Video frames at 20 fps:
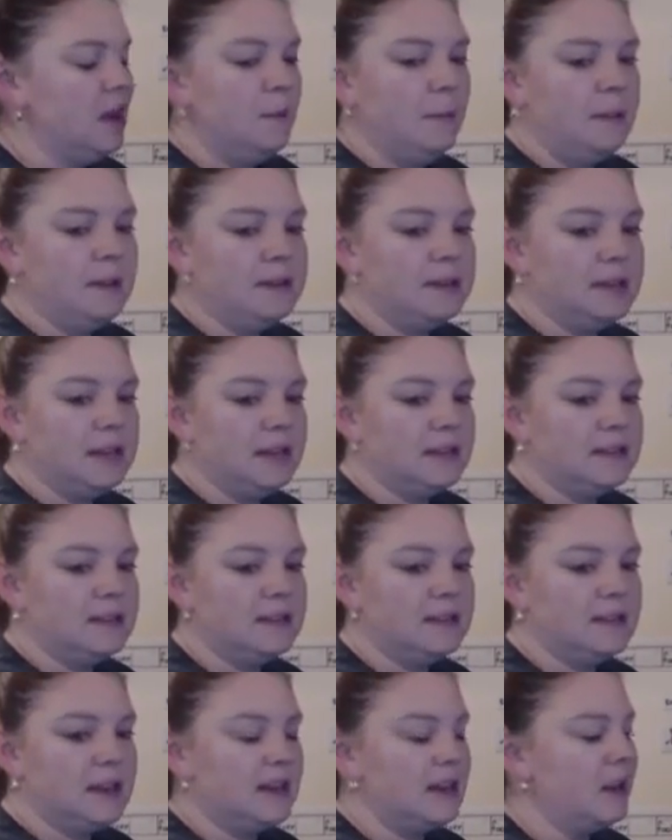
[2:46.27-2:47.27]
But
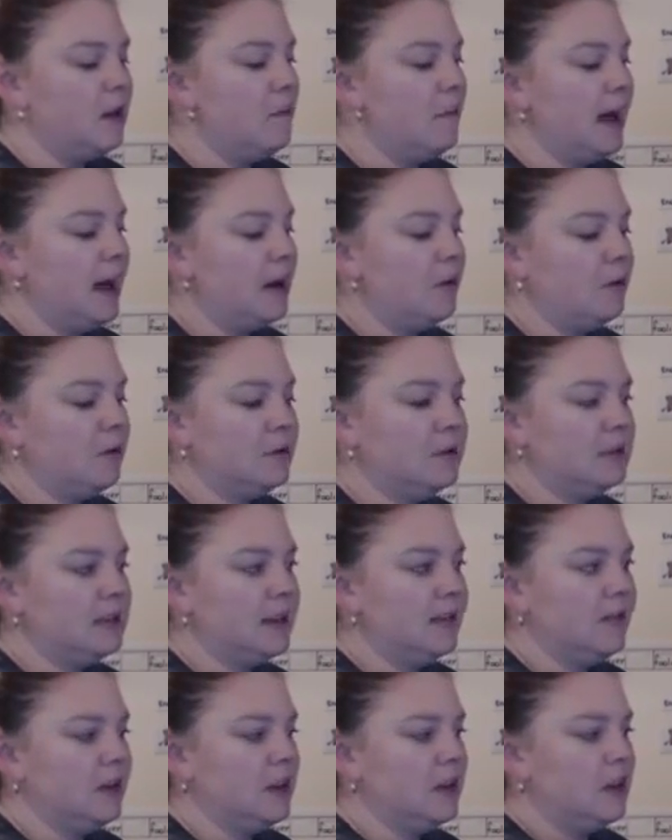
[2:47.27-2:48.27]
6s can go backwards,
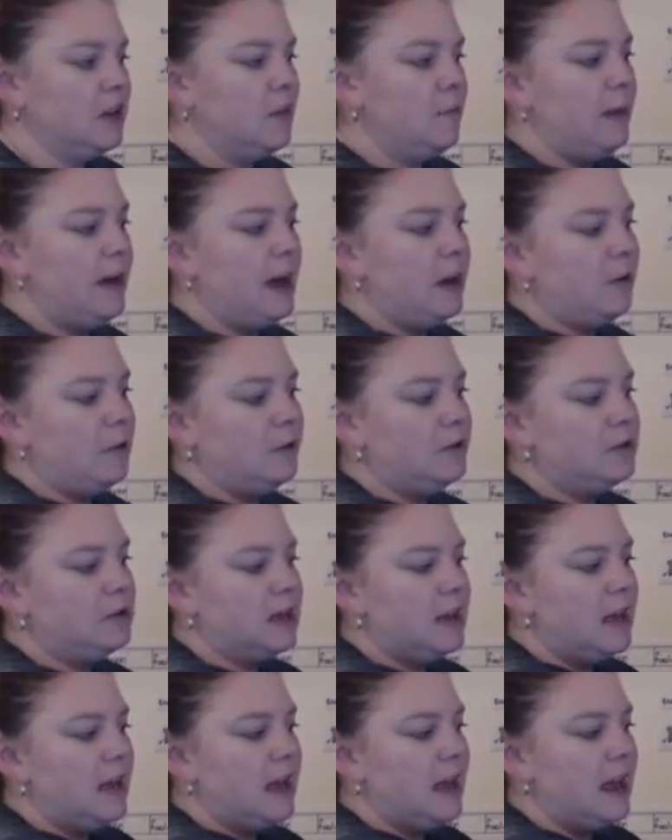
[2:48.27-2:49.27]
7 can go backwards,
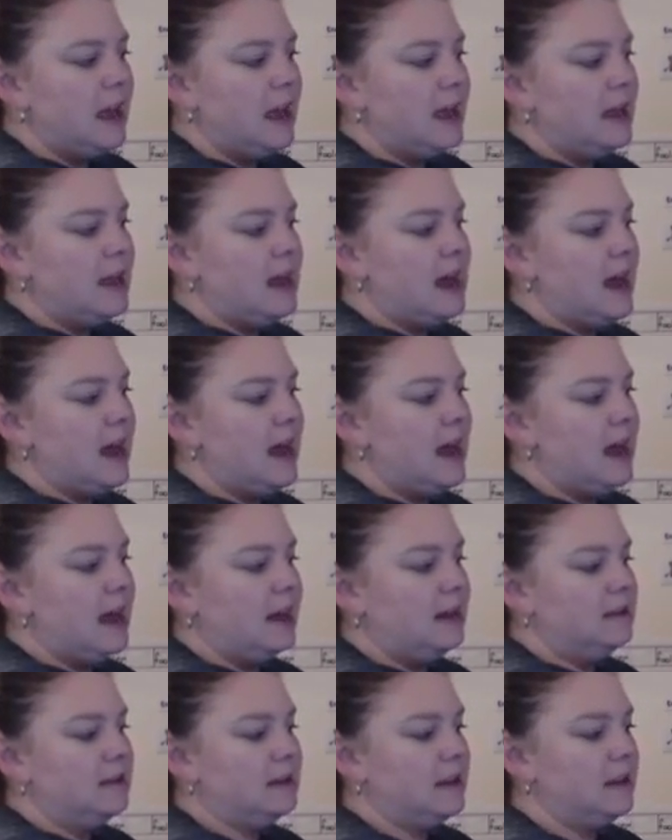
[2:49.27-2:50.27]
and
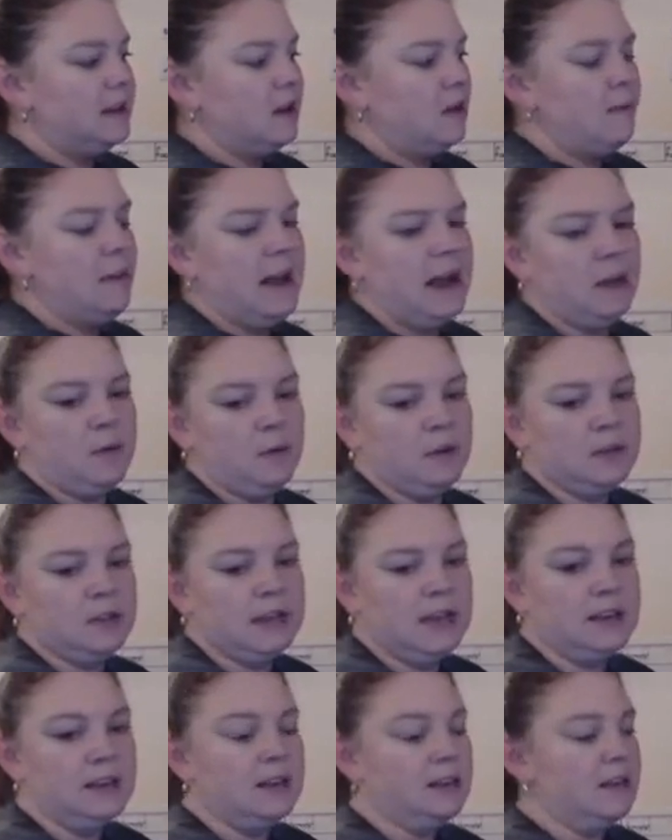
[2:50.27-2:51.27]
9s can go
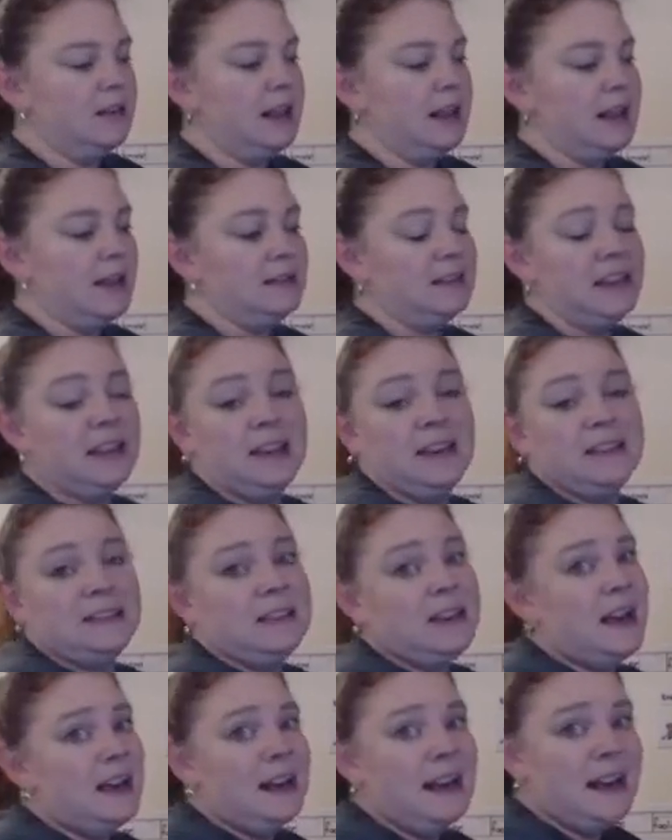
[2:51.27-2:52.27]
backwards. And like I said,
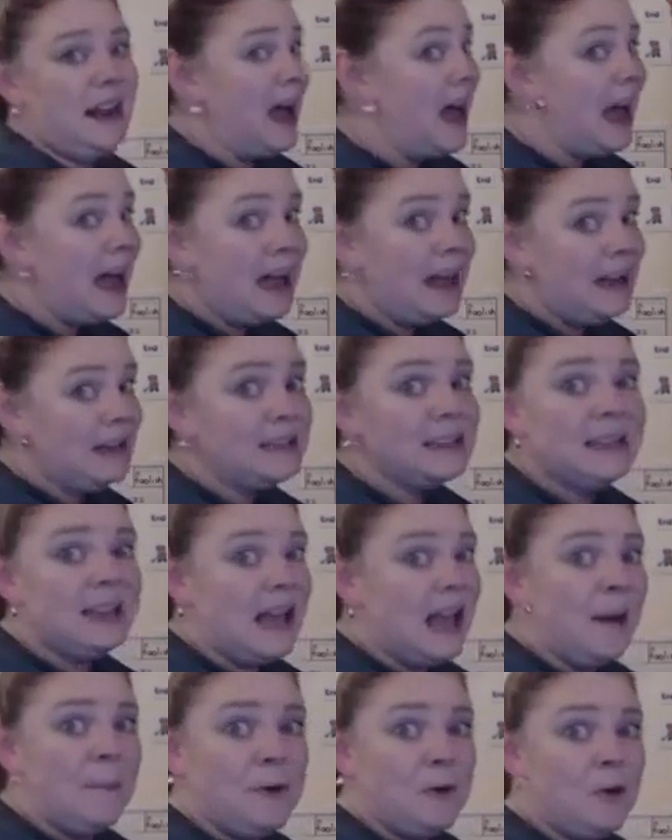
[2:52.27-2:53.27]
it's not a 9, it's a
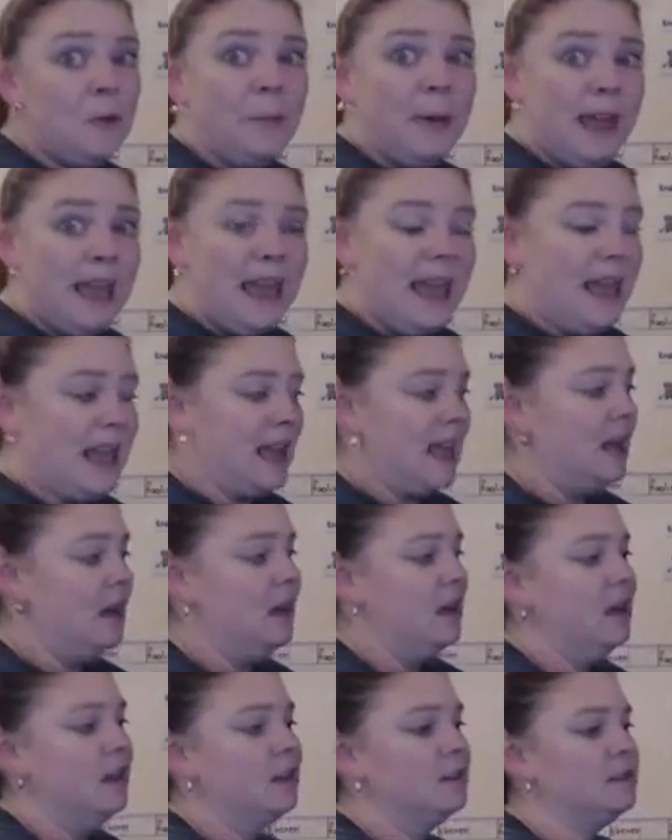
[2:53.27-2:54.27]
capital P.
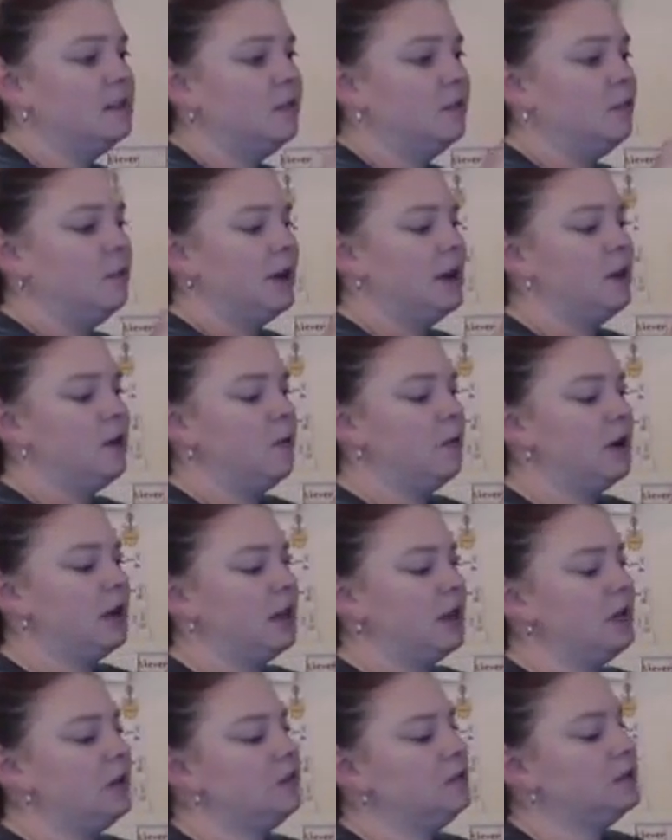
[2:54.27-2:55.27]
So we don't want
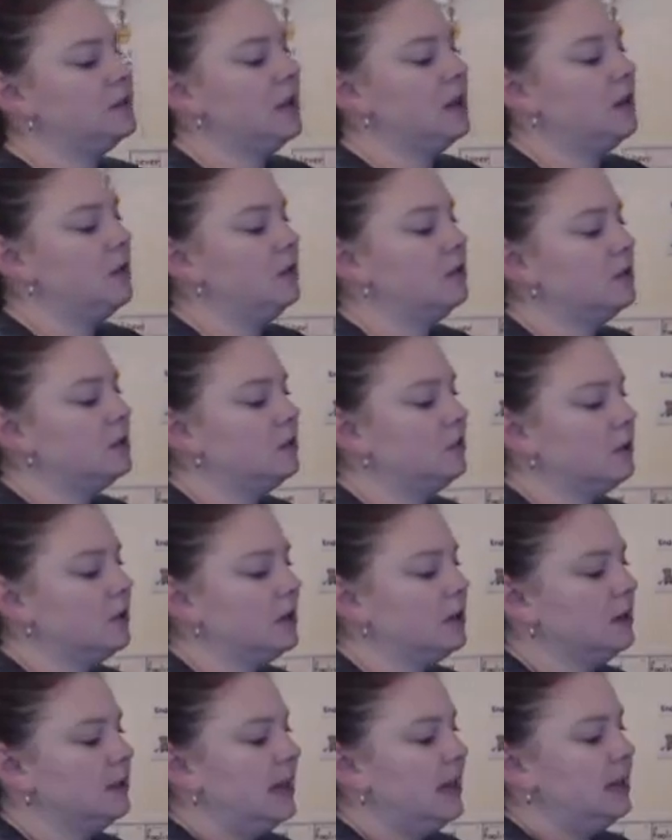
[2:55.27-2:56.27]
to use those. So we're
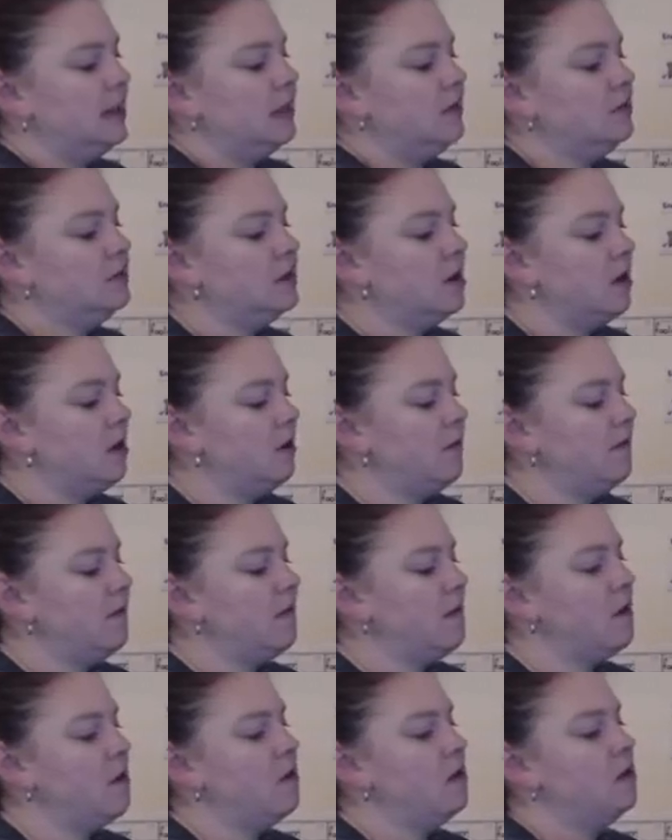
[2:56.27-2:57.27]
going to take those off.